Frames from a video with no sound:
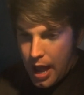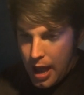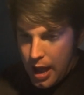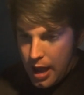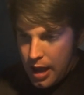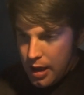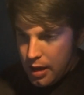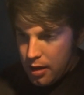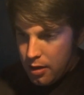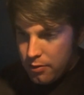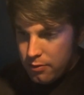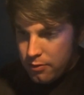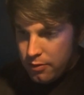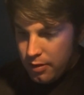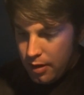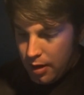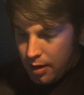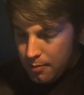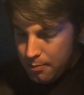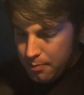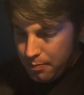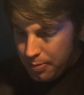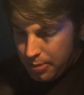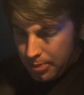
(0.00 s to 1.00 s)
And
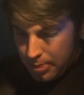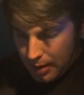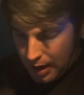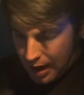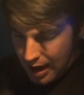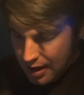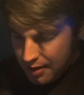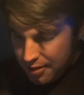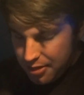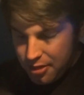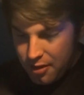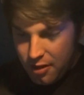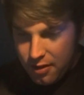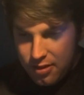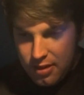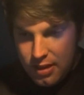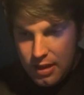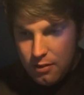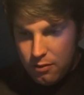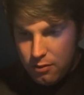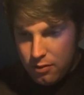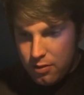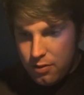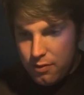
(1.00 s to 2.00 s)
I thought
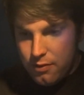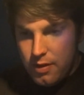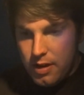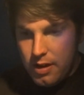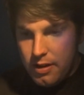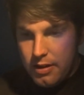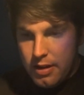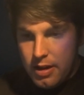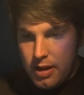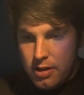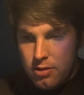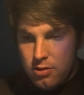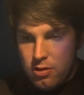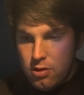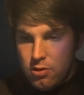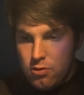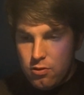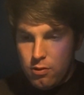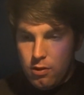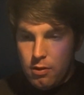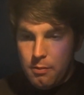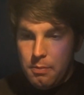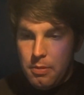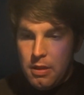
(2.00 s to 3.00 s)
that was very
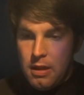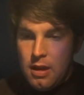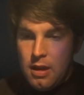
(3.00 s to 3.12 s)
unusual.